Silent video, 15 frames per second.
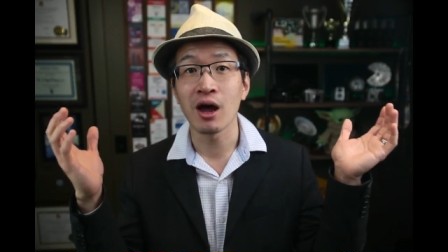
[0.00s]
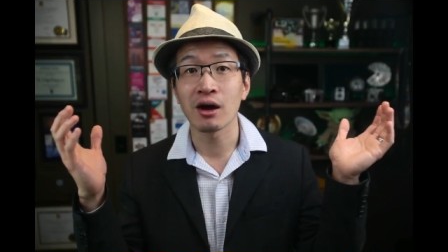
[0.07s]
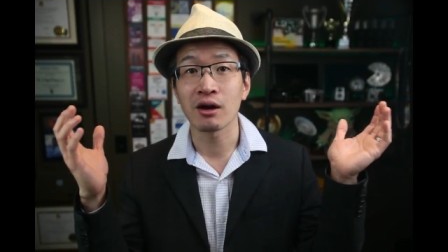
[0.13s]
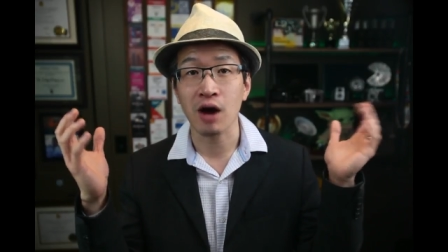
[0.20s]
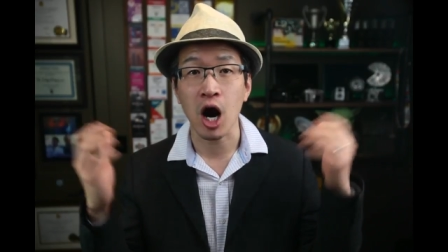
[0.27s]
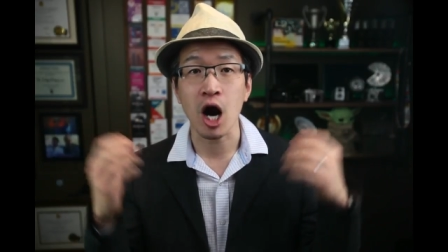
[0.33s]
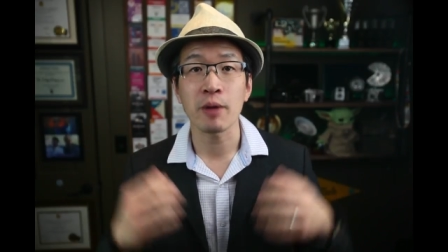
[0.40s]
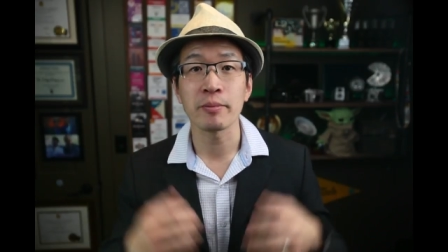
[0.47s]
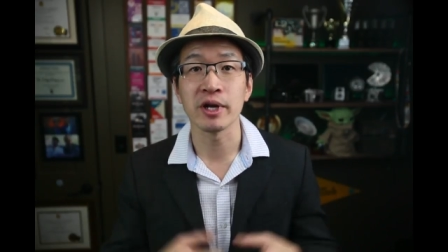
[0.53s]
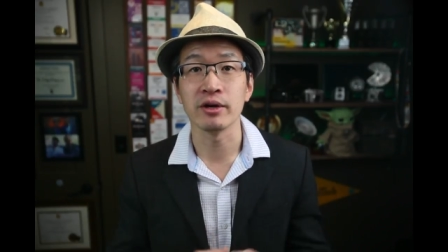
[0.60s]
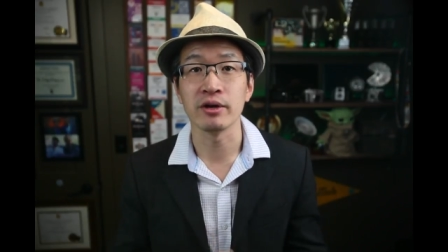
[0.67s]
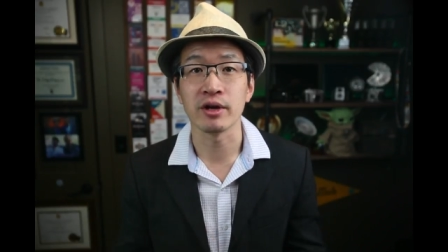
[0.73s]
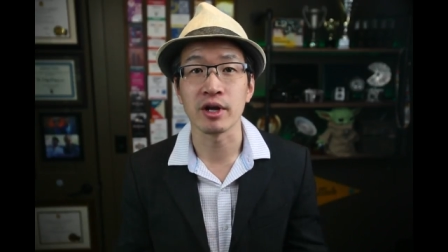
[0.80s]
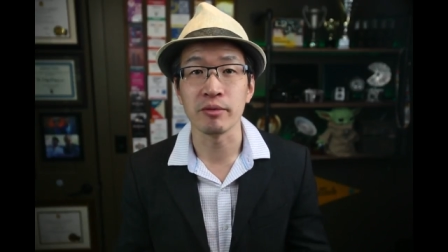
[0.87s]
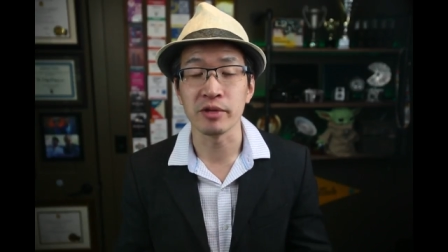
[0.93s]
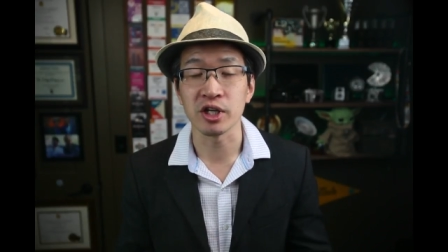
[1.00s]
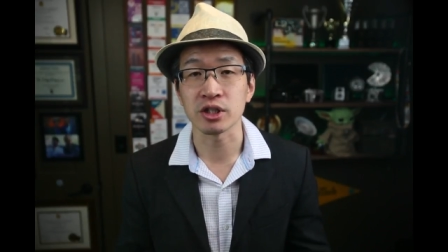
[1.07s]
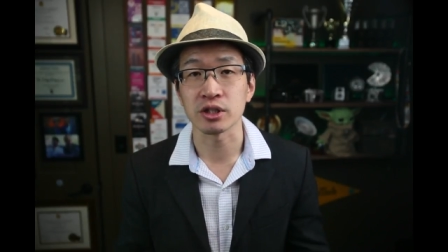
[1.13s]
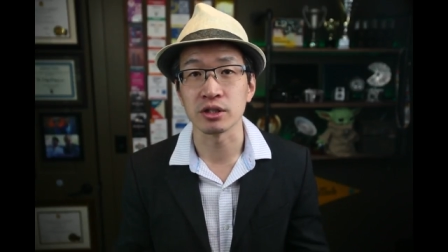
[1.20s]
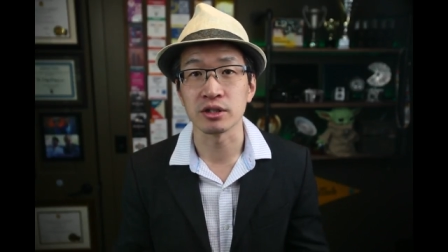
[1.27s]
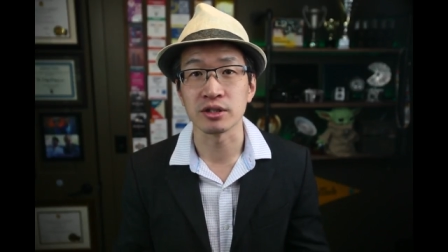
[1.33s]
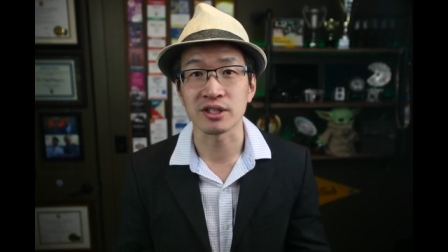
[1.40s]
carbon
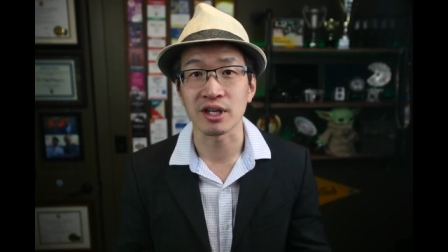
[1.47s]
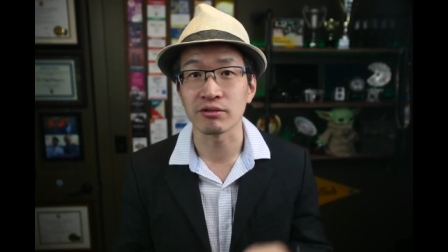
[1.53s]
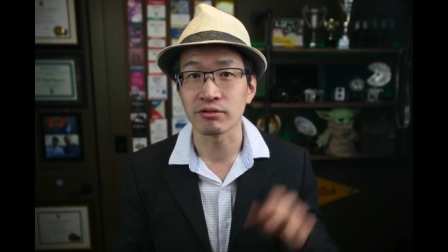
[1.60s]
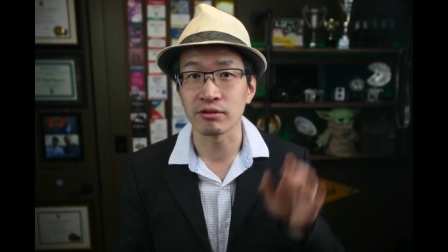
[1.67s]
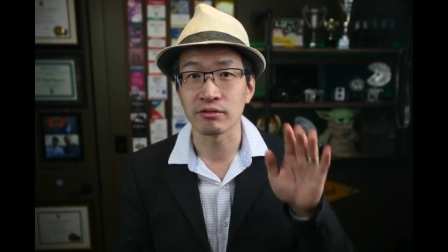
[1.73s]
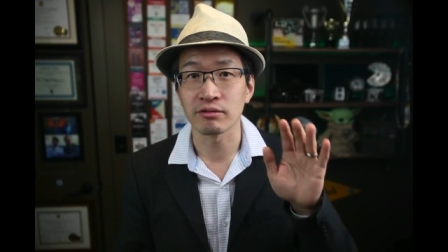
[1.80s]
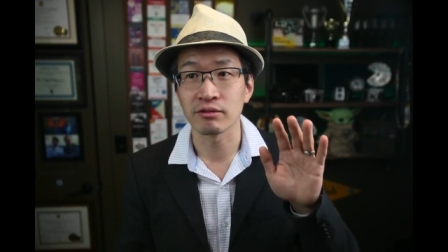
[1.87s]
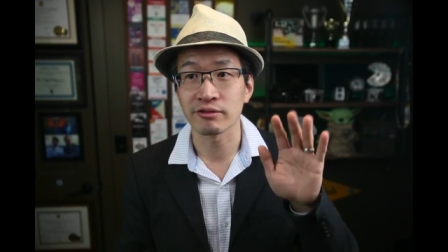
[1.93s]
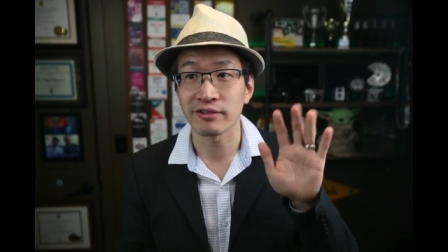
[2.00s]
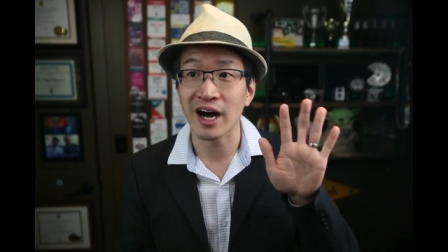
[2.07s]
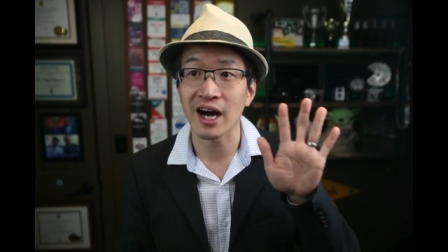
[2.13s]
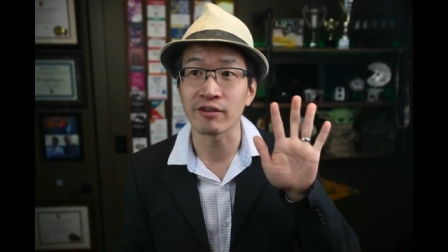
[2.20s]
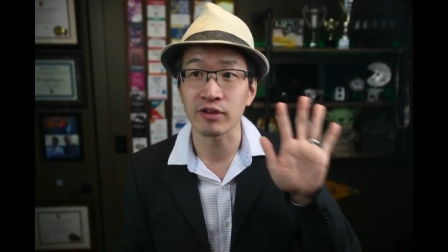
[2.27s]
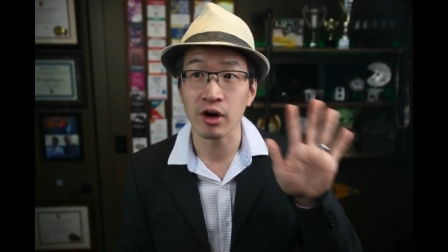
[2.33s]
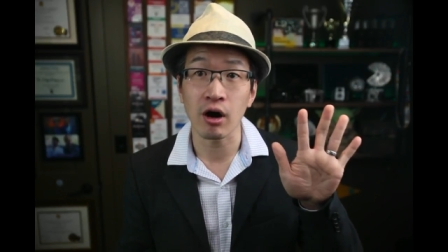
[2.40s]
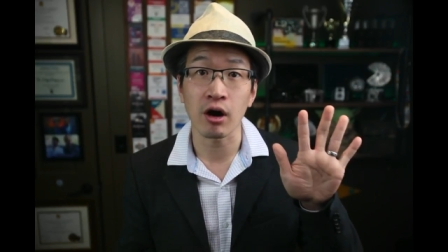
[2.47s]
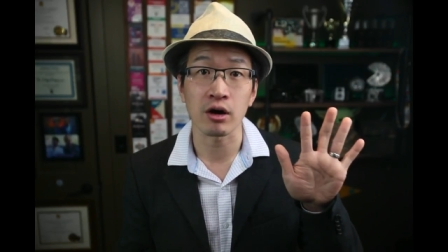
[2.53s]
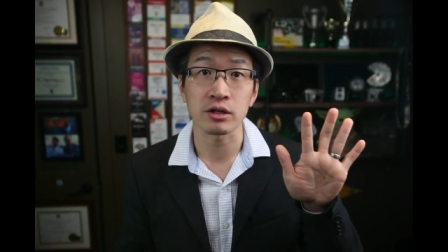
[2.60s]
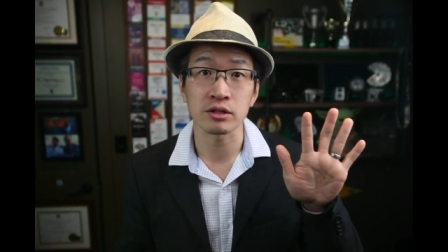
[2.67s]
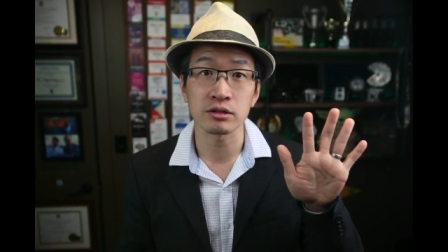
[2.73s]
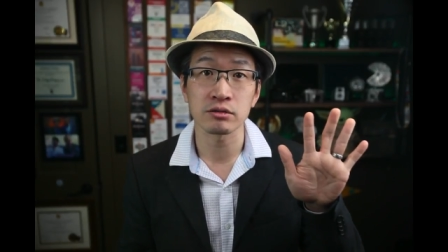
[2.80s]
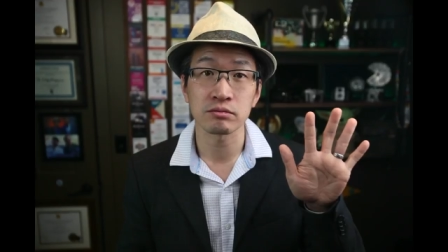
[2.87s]
emissions of five
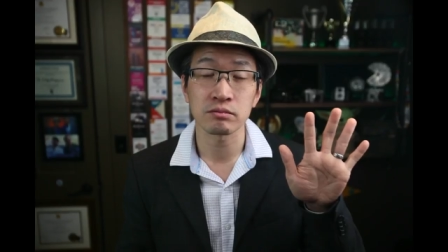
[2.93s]
cars